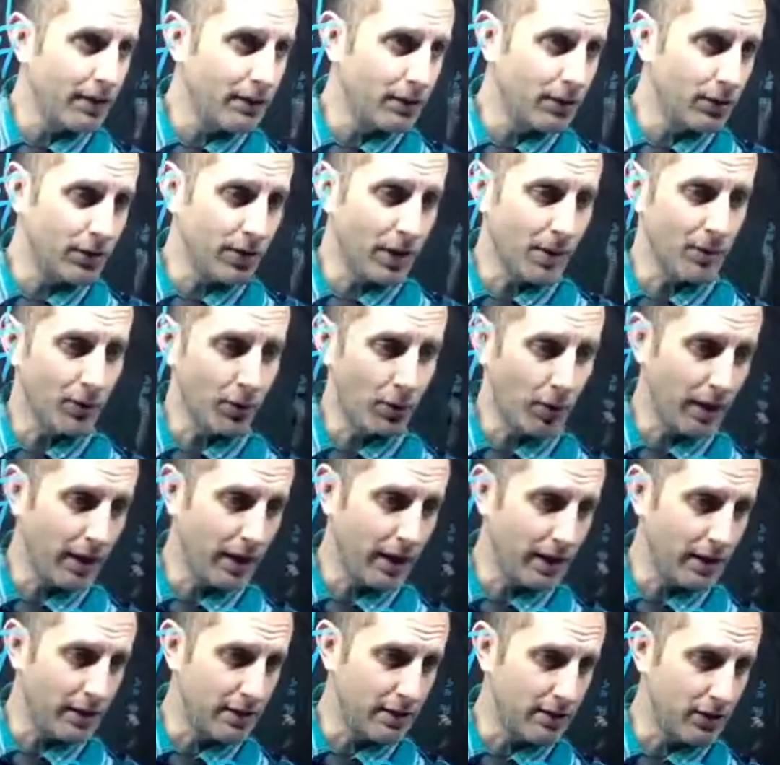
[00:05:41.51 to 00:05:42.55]
2 times 1
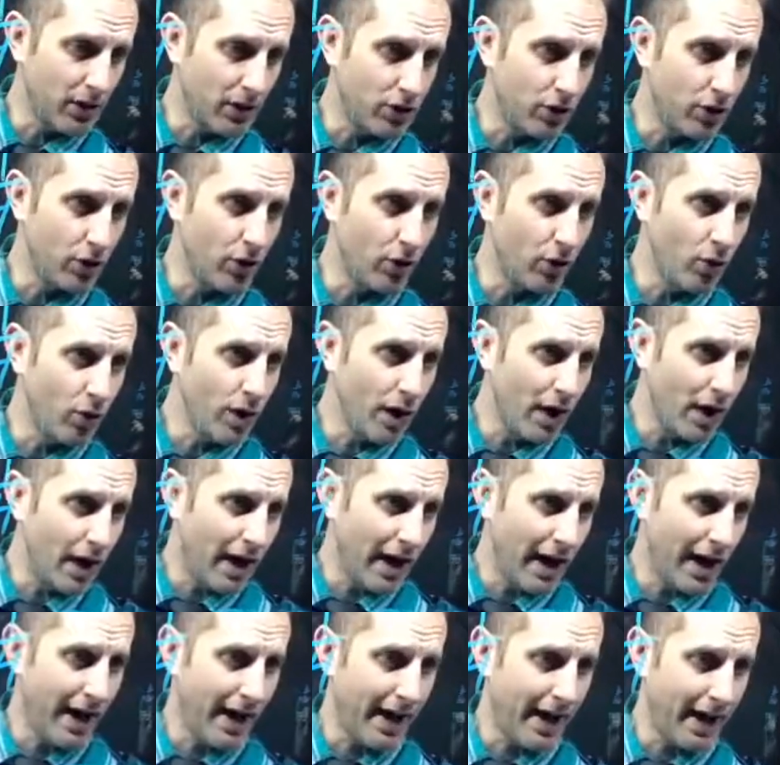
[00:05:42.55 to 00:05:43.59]
is 2,
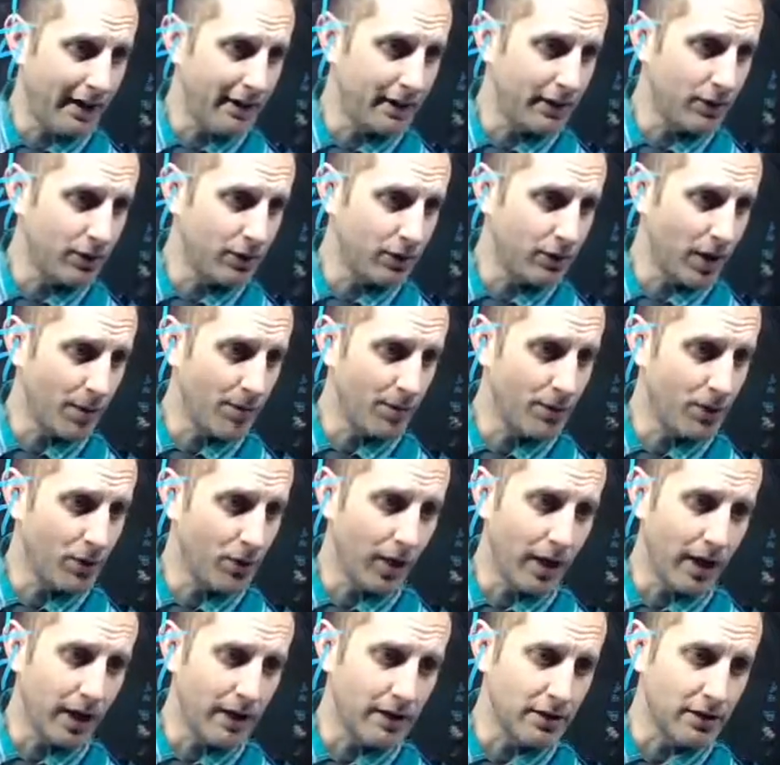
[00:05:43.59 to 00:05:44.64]
and 2 times
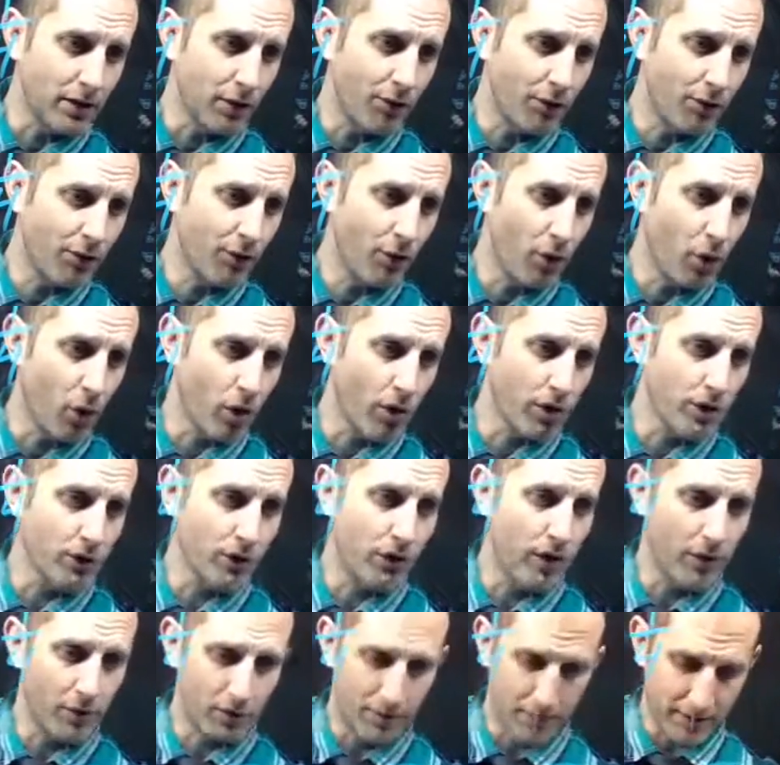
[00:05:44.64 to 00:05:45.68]
2 is 4,
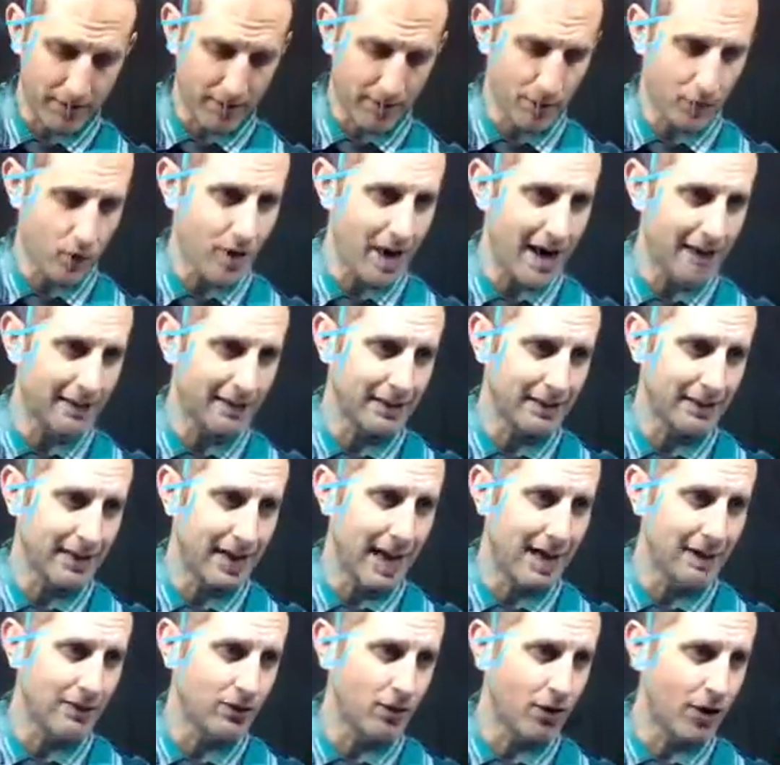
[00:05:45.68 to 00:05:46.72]
so I would be subtracting
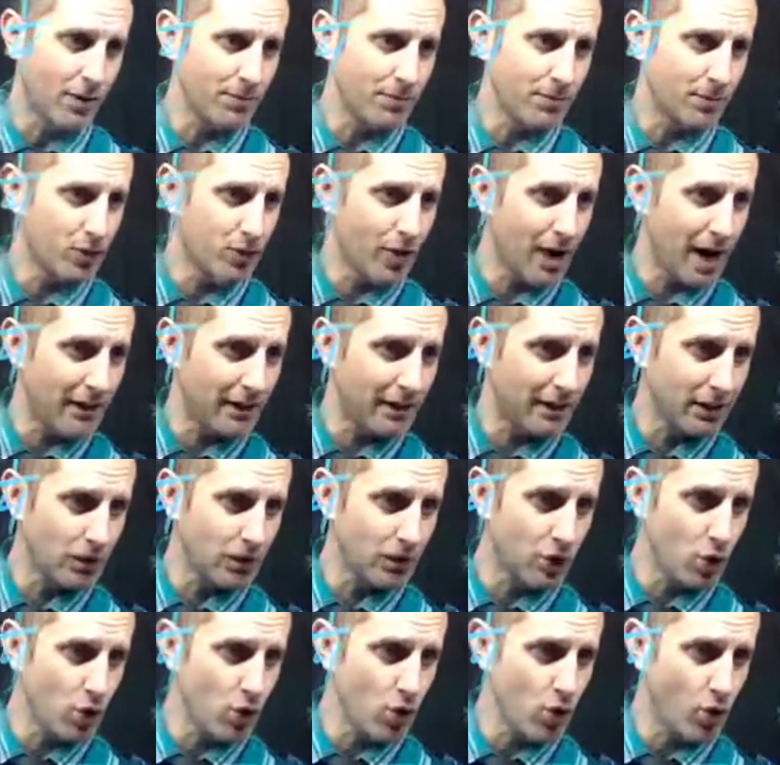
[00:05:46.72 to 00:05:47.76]
that. So I'm subtracting
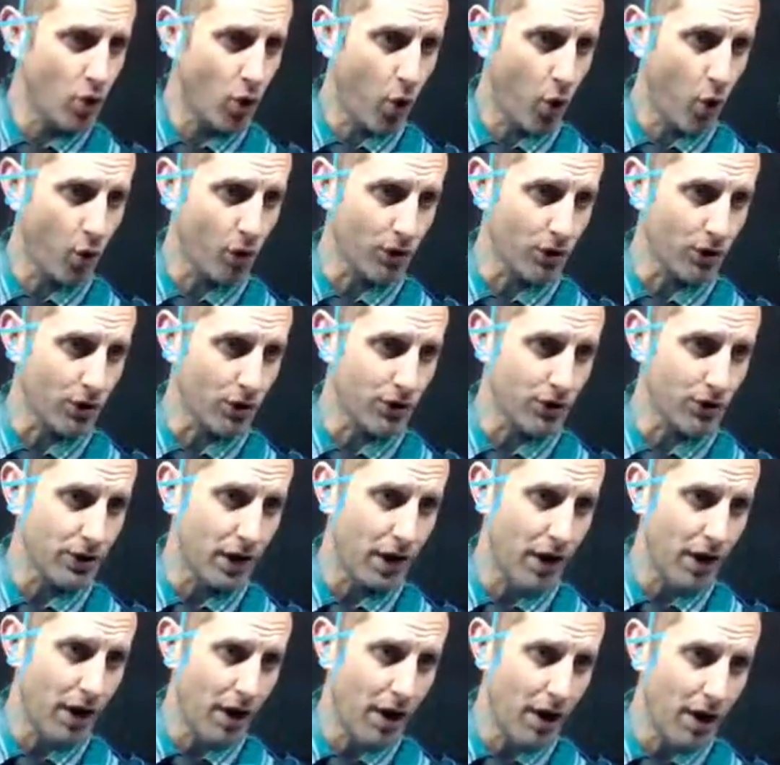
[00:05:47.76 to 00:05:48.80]
2/4
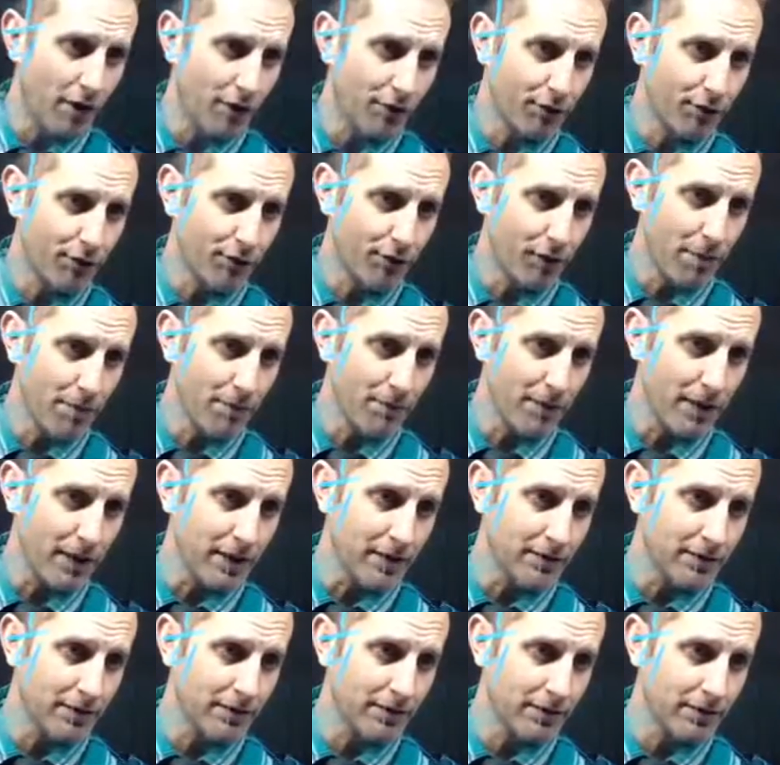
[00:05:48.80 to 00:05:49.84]
from
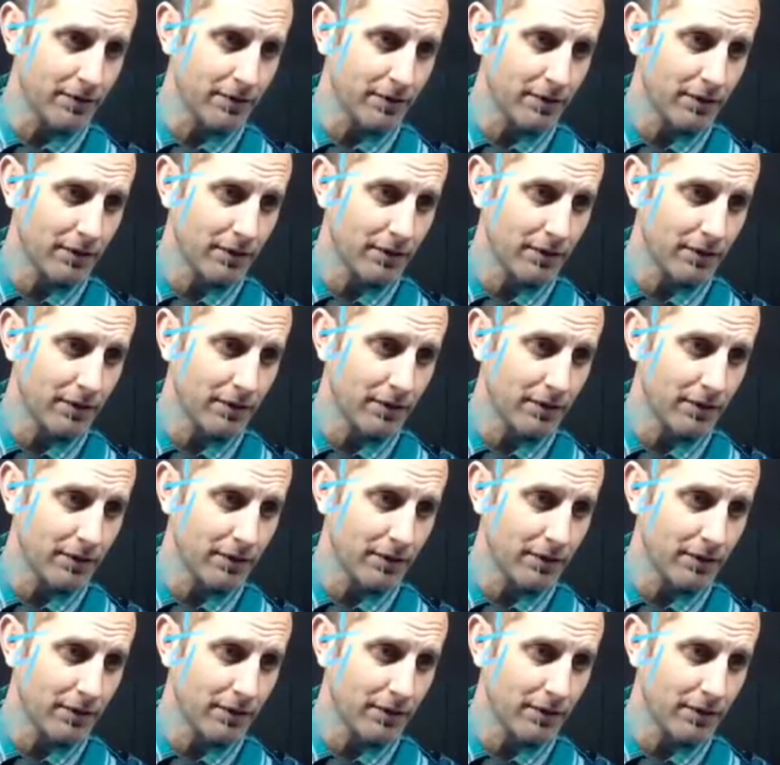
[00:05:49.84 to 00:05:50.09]
this.